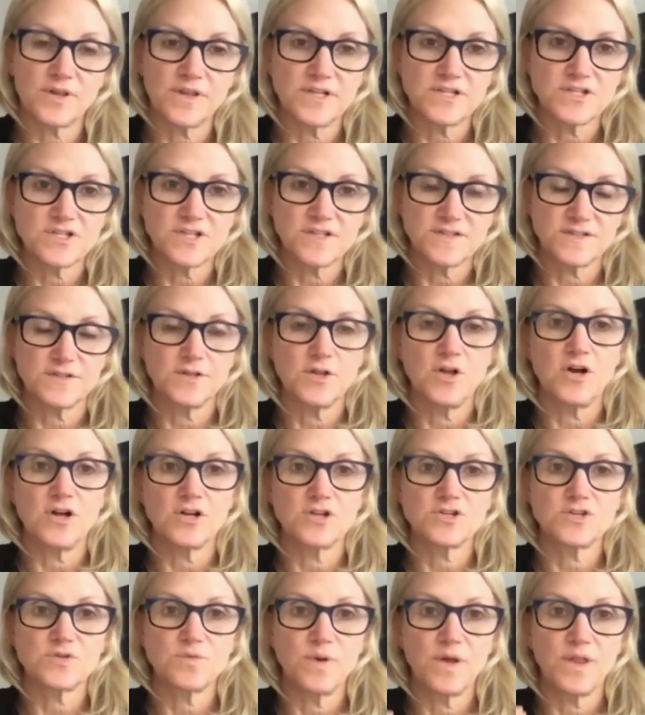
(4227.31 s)
that just
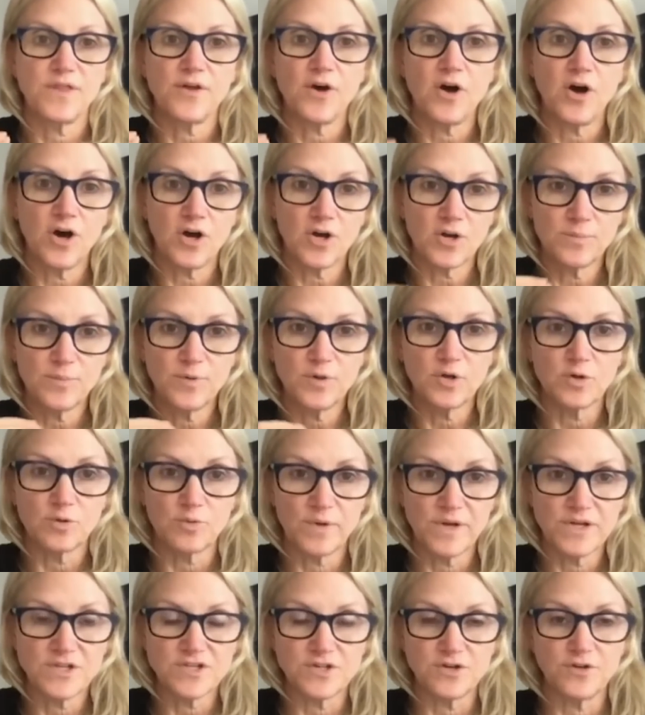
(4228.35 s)
launched with Audible
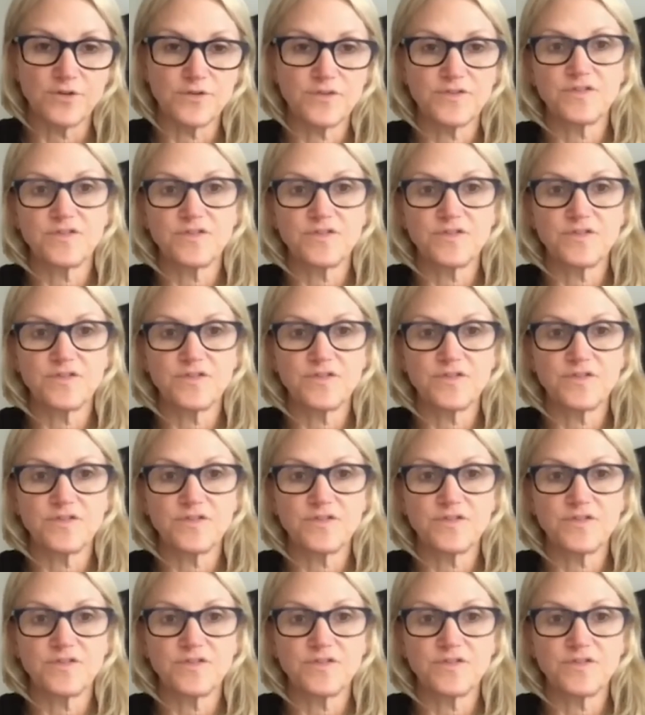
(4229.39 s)
Originals.